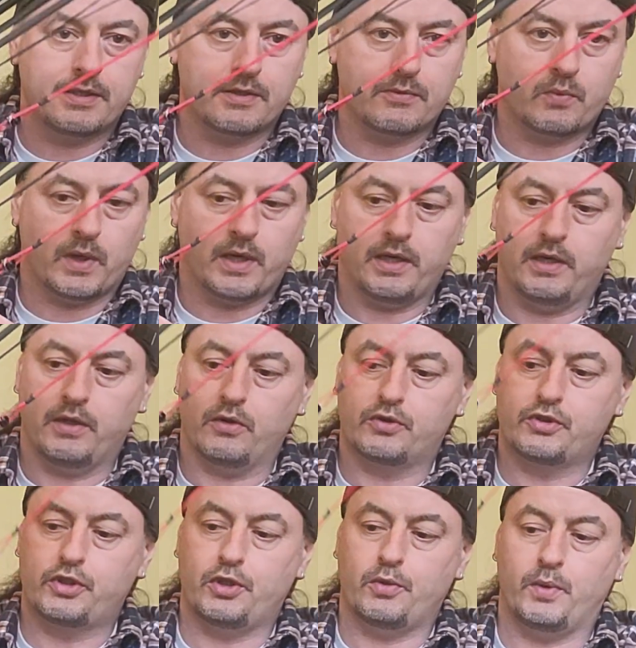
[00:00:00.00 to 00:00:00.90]
is where you
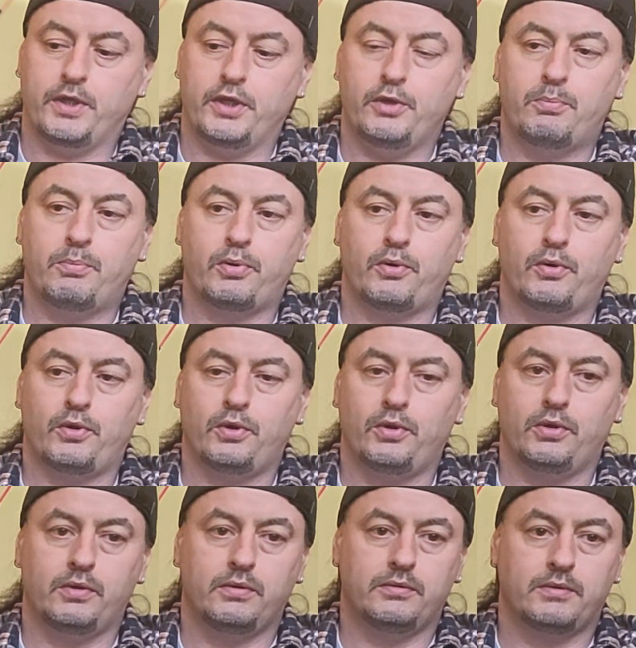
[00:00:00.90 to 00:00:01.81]
look through. When you
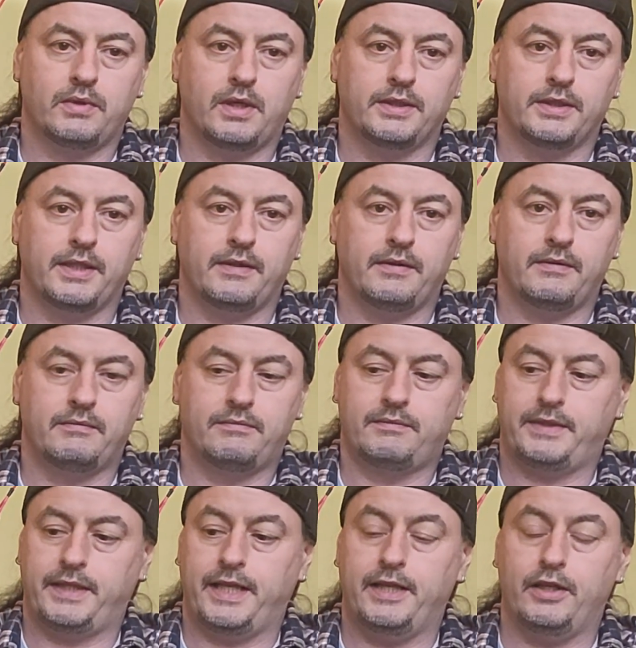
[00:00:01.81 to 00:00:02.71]
pull on the
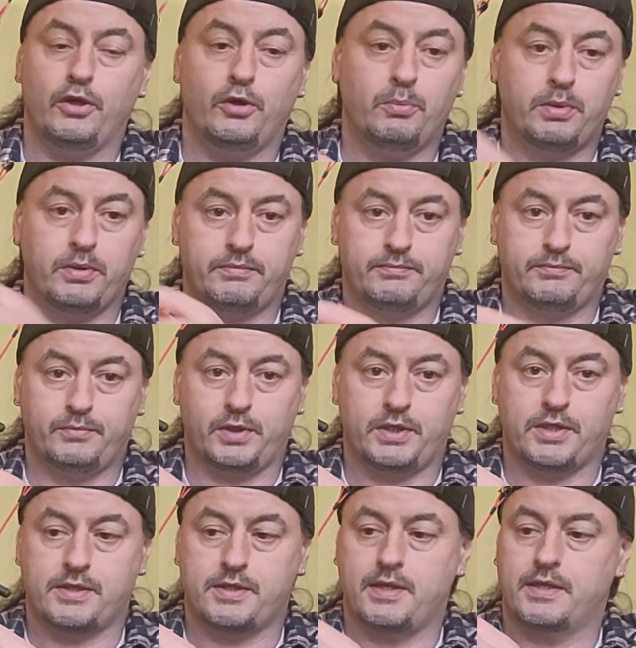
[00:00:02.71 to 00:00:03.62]
D loop, which
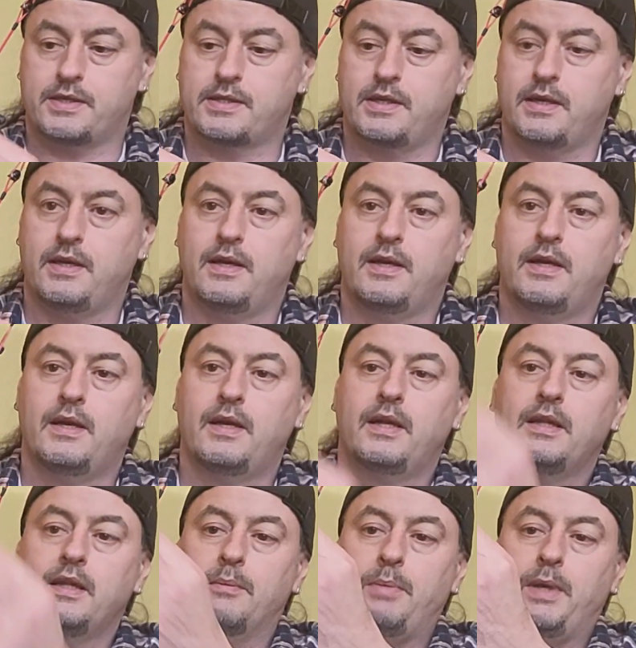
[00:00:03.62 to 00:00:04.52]
is this,
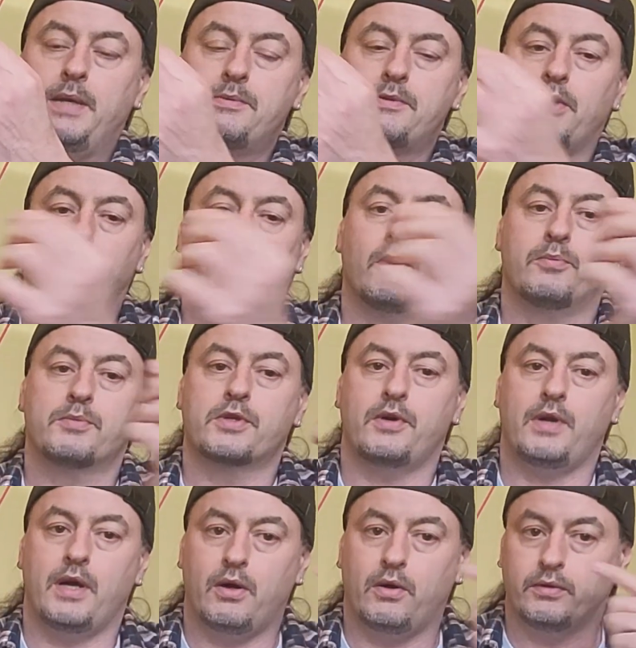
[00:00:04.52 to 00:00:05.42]
the peep sight comes
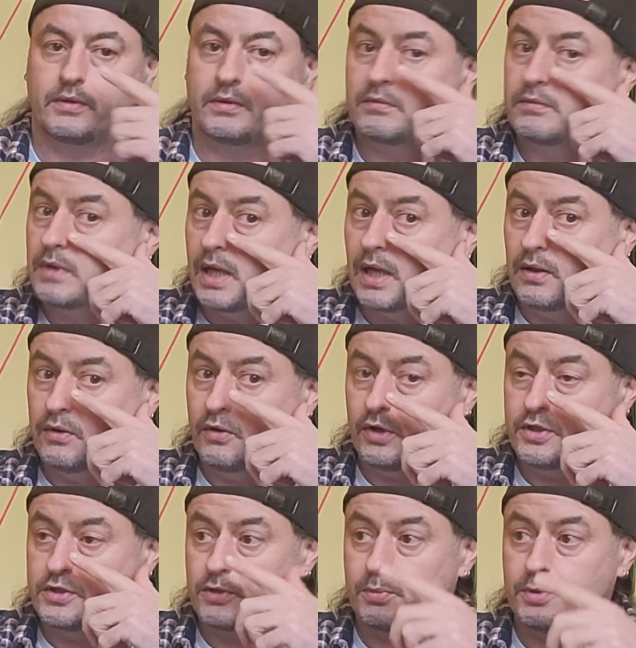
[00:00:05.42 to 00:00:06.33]
around and
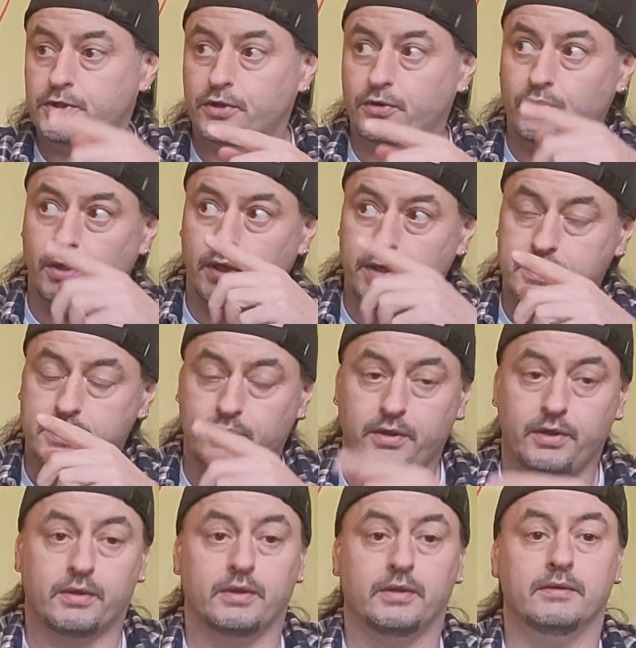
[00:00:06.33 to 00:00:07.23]
lines up with your eye so
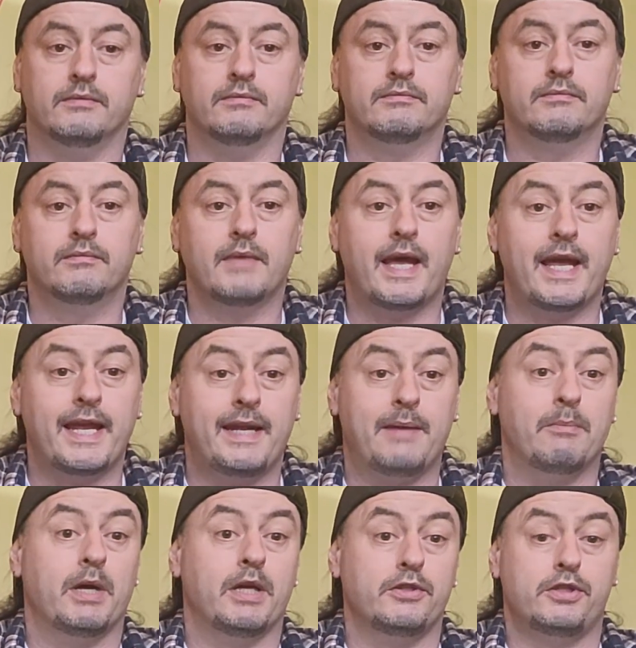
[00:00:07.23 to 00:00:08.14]
you can
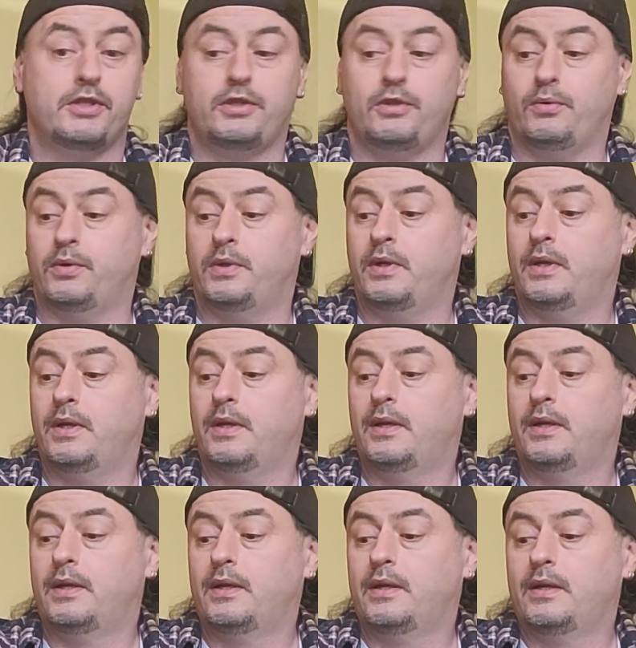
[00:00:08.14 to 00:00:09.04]
aim and shoot.
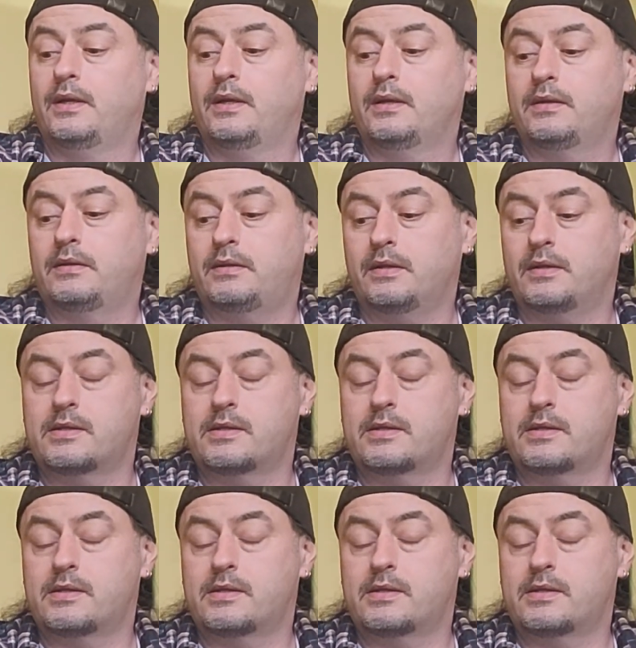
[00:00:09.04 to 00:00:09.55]
The